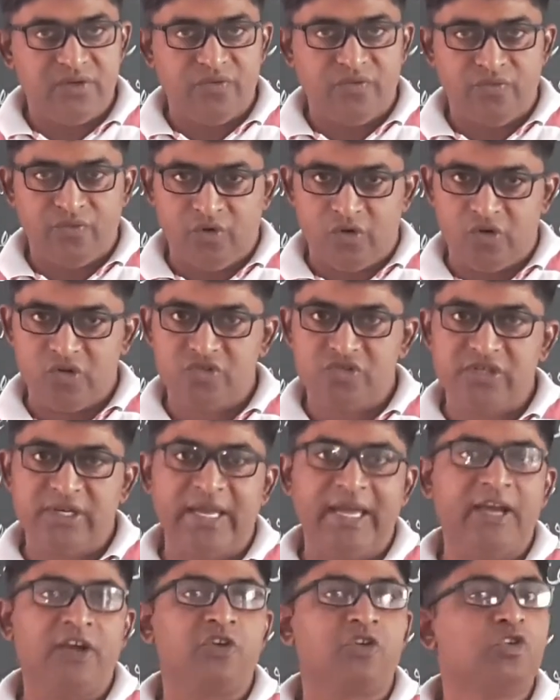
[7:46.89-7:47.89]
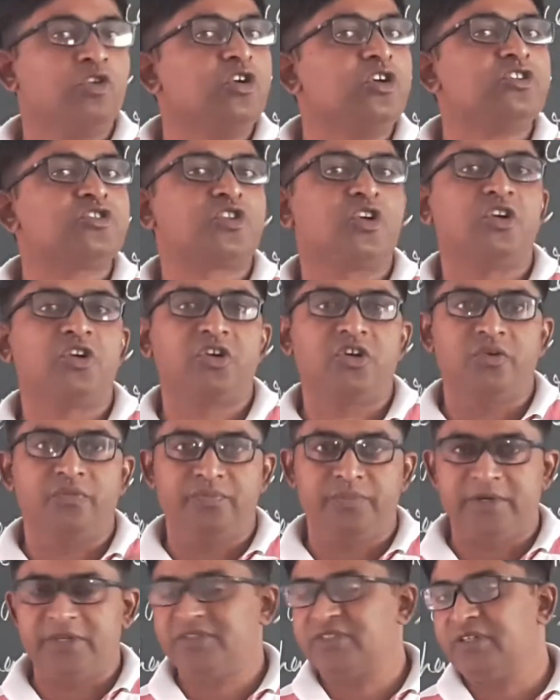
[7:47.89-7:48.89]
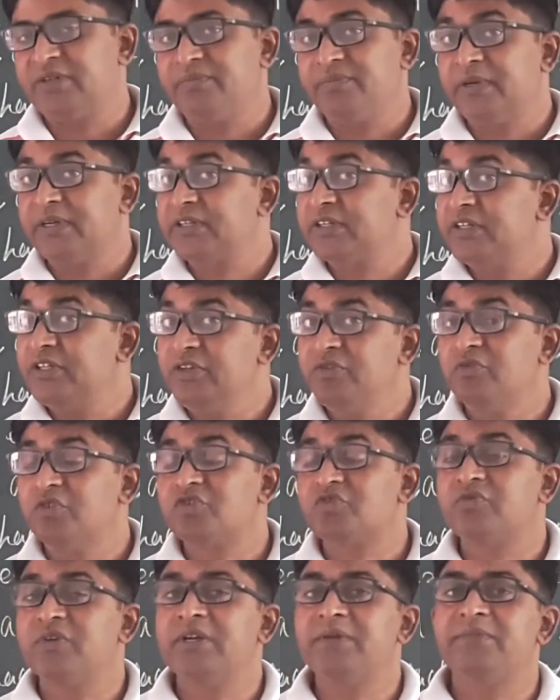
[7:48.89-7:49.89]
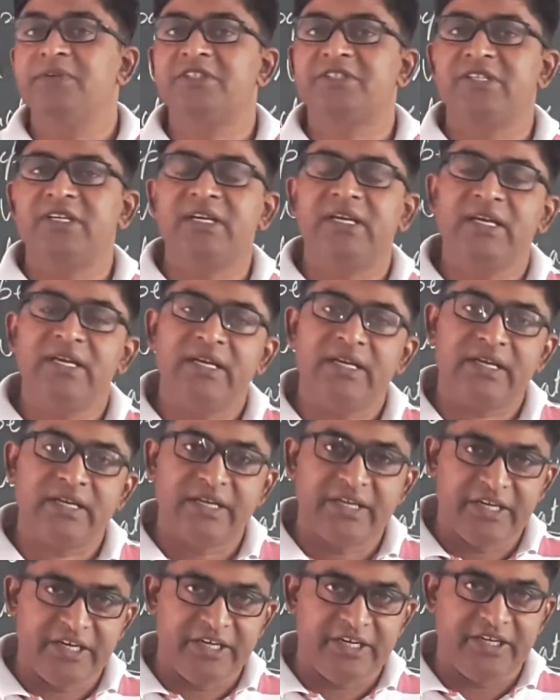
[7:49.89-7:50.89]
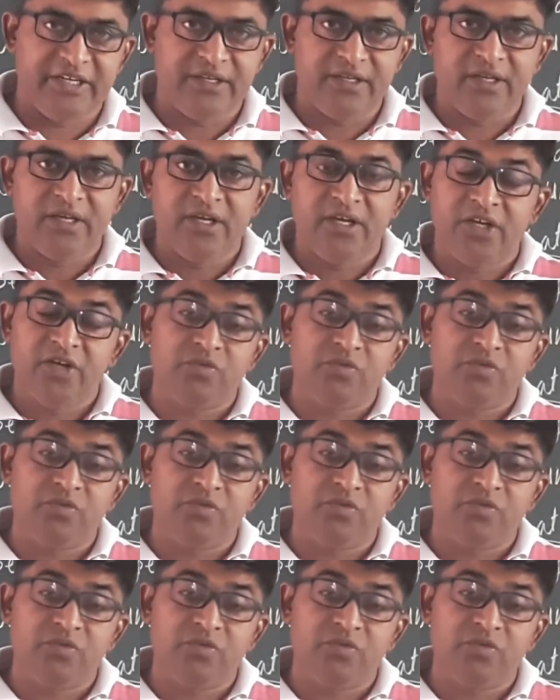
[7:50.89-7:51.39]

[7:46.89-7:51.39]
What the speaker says: was a good sort of person, but he was very much greedy.